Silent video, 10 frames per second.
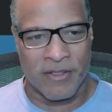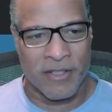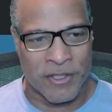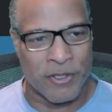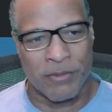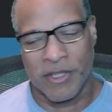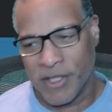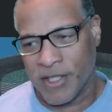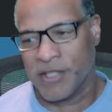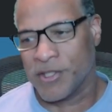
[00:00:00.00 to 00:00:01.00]
assuming
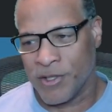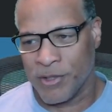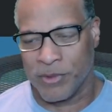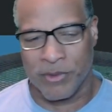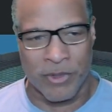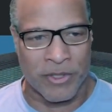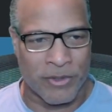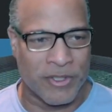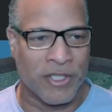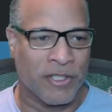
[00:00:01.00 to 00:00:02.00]
that I started with
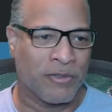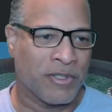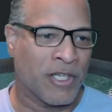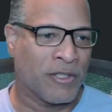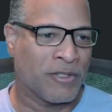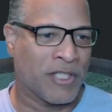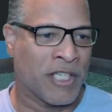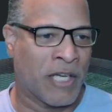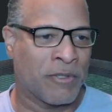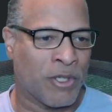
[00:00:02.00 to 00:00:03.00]
$1,300
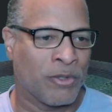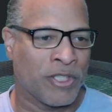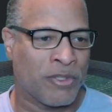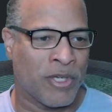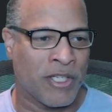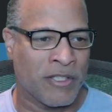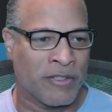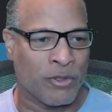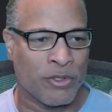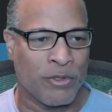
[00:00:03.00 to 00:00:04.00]
and I was only trading
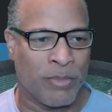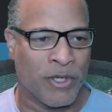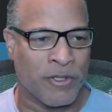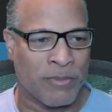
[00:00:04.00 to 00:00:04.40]
those two pairs,